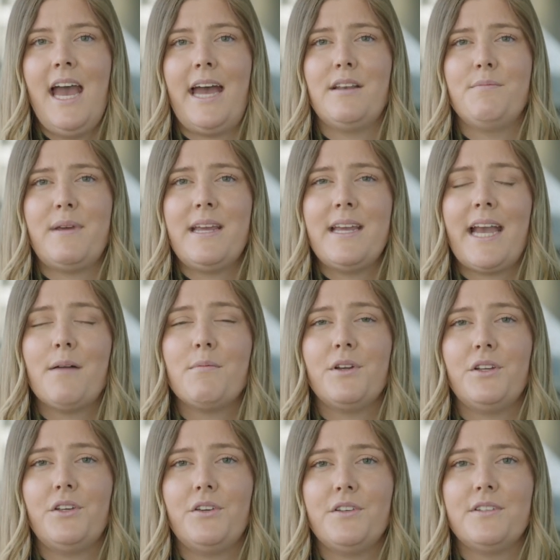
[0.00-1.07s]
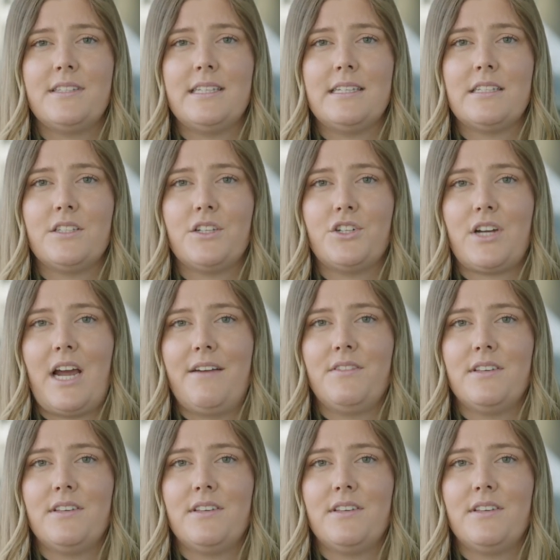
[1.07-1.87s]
and being able to use this to drive